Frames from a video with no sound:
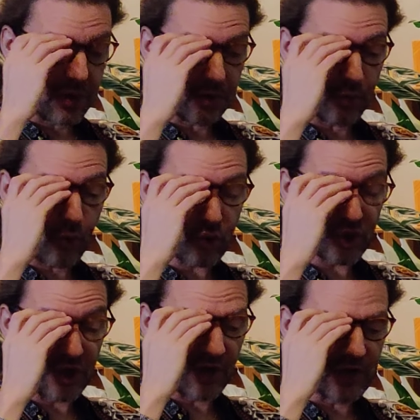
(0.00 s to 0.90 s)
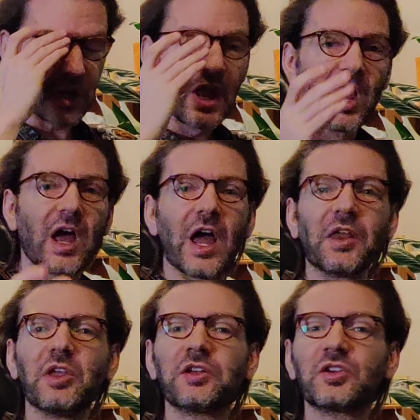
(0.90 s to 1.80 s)
a portion of it
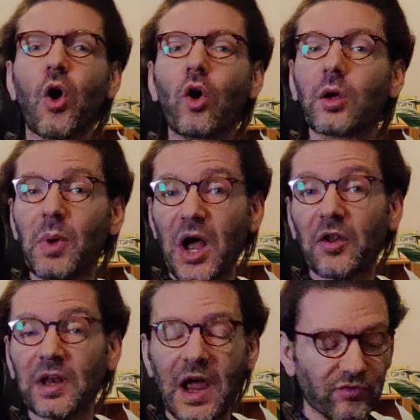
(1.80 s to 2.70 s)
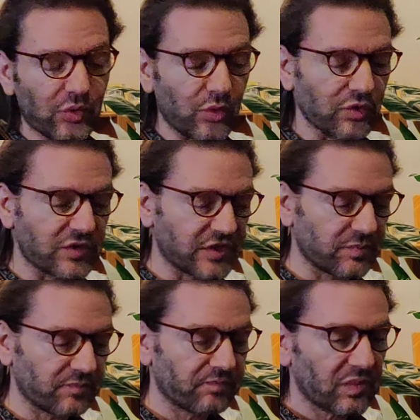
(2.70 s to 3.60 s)
and then talk about it afterwards.